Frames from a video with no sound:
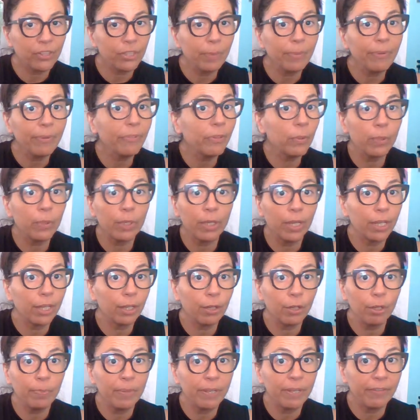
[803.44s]
some of you, it
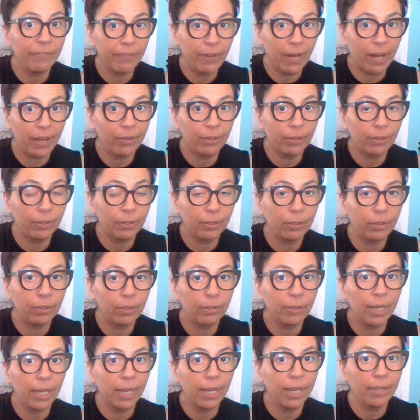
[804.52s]
could be a father.
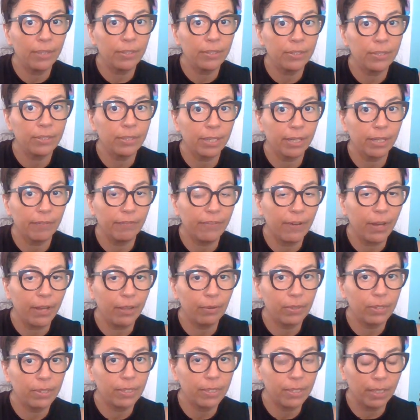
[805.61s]
Okay. This is like a
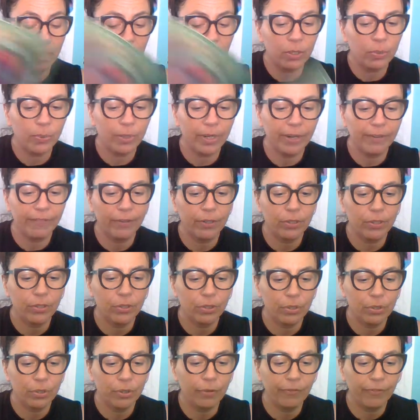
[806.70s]
father and son is what I
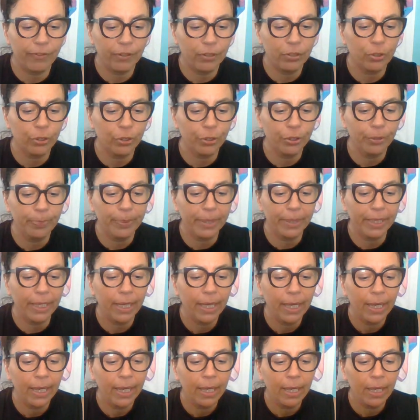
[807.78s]
first heard, but
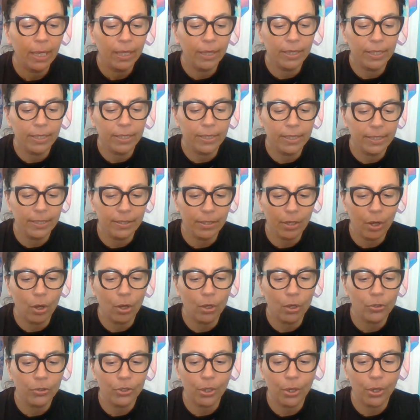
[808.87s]
this is
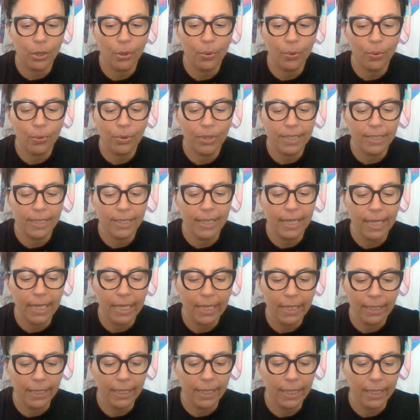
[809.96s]
also this
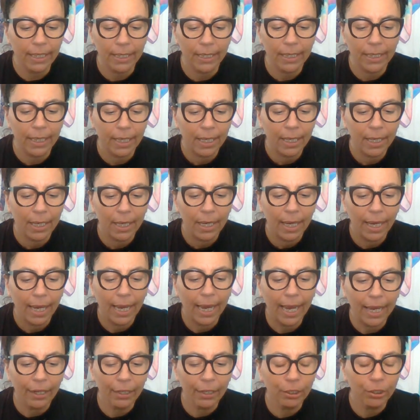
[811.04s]
healing
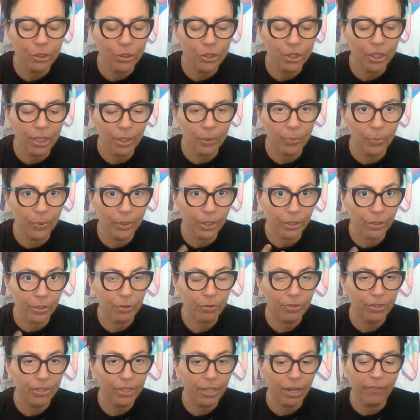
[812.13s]
energy within
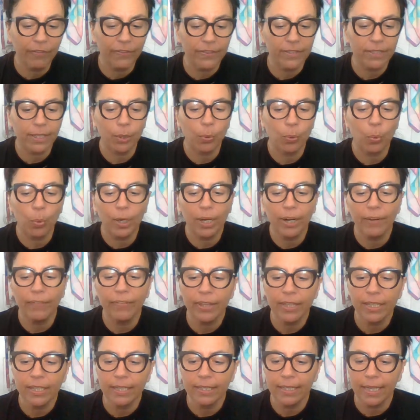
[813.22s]
yourself. It's like, whatever
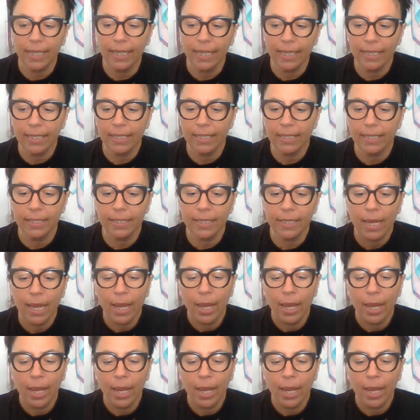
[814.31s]
this is,